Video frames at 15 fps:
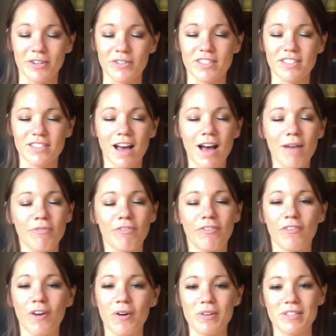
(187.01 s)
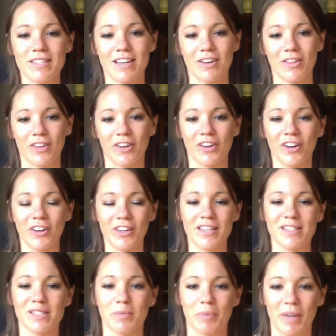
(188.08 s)
stop focusing on the
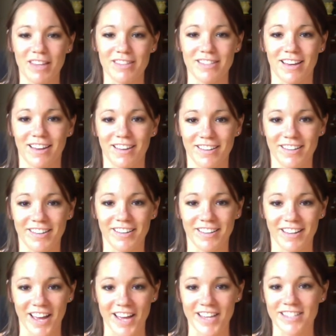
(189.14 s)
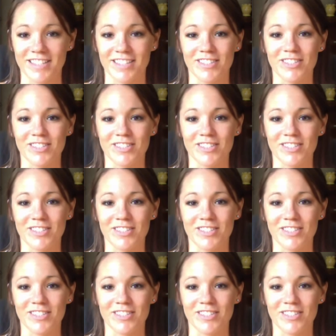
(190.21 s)
cookies and the pizza, guys.